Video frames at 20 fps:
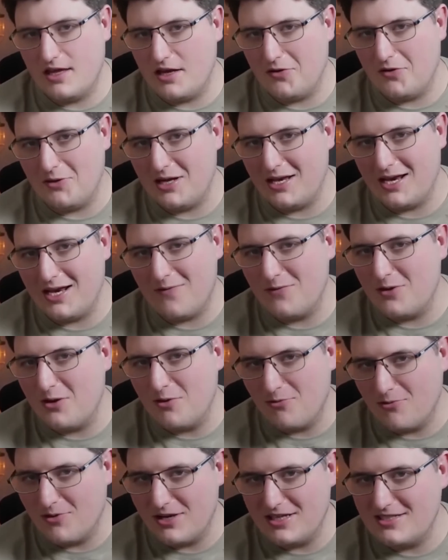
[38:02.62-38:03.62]
theory and I have
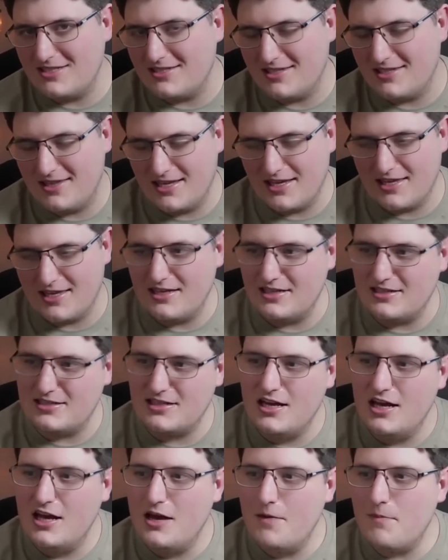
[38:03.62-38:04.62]
no reason to think this,